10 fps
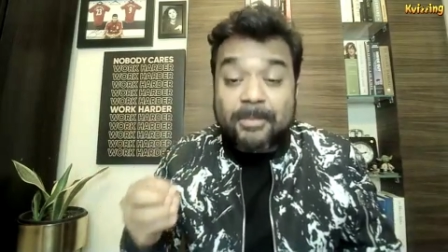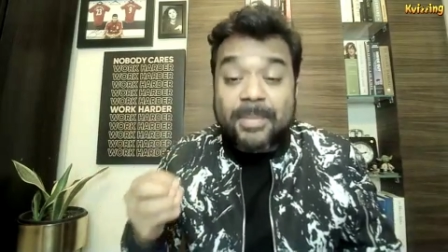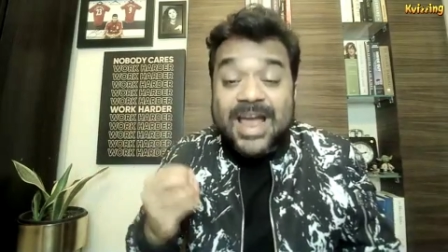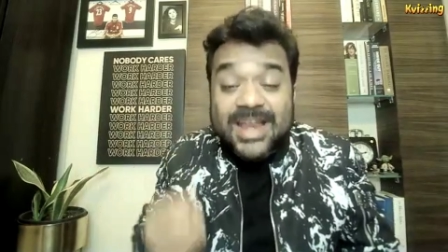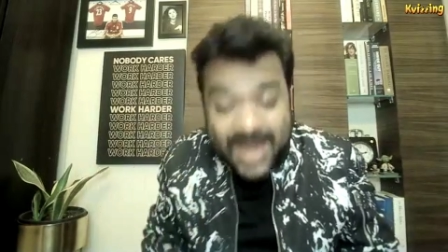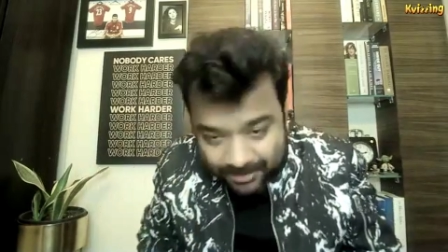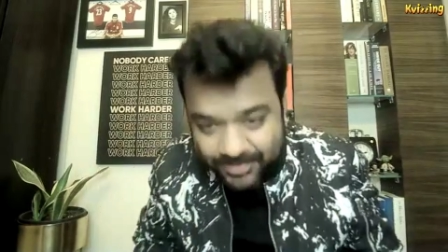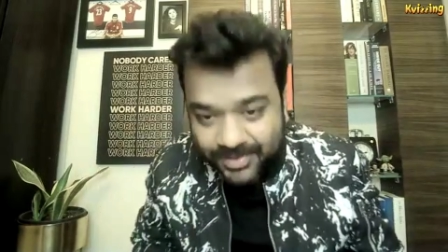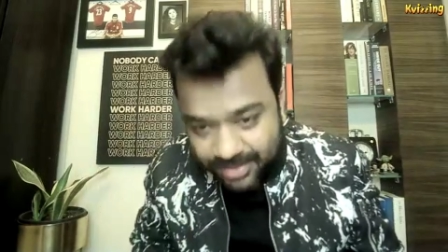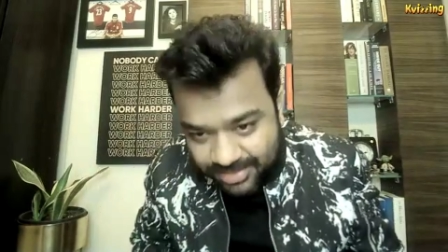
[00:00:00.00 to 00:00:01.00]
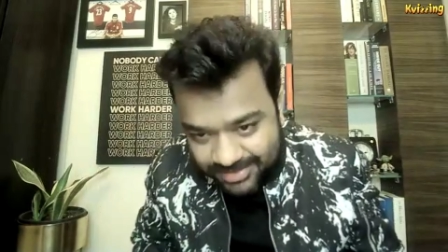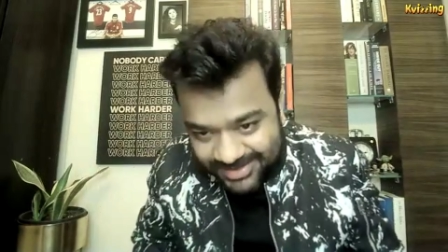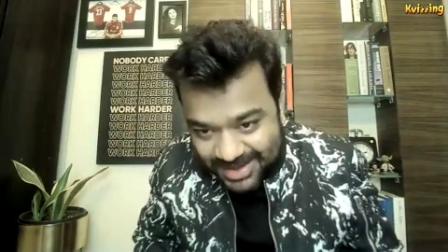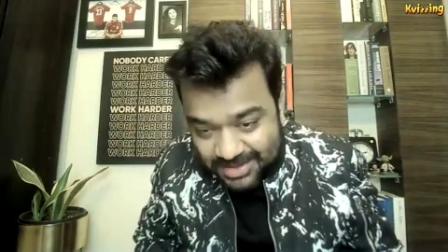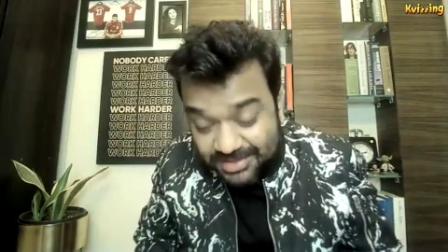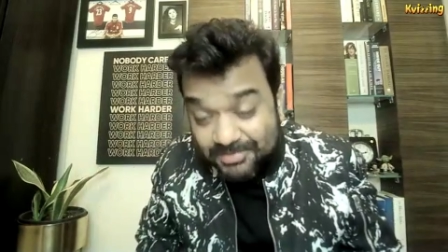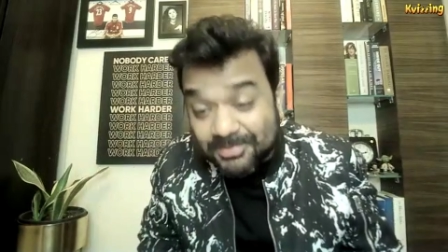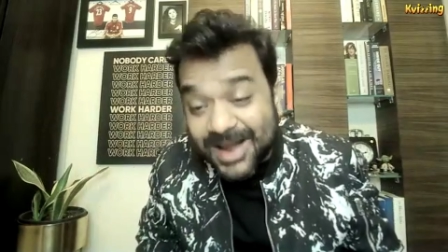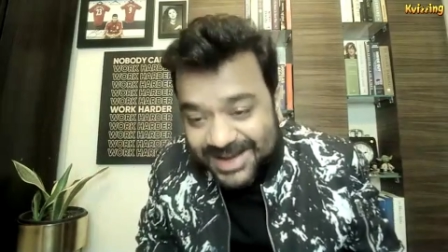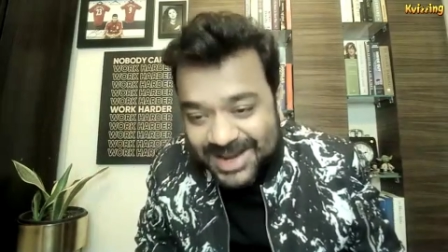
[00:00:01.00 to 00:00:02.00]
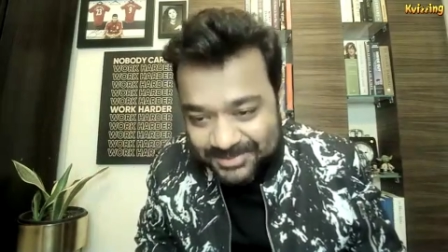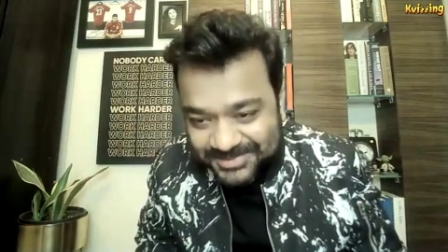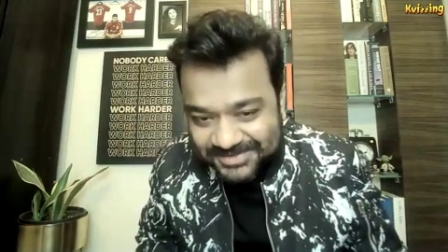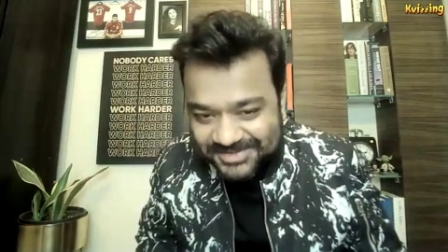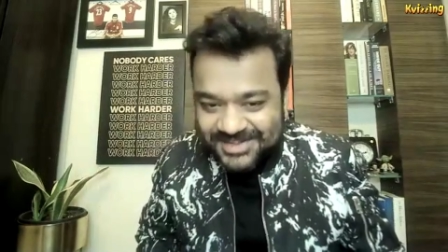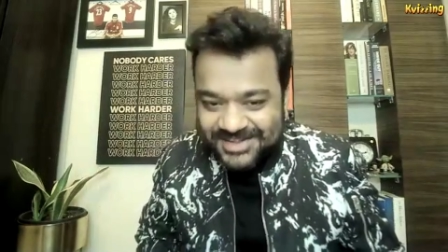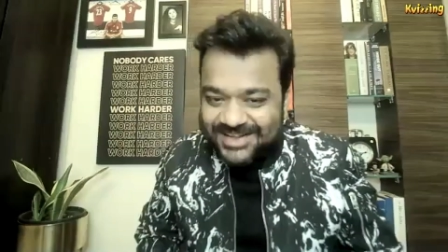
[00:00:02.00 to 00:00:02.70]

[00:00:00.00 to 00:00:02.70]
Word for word: pineapples. Yes, pineapples.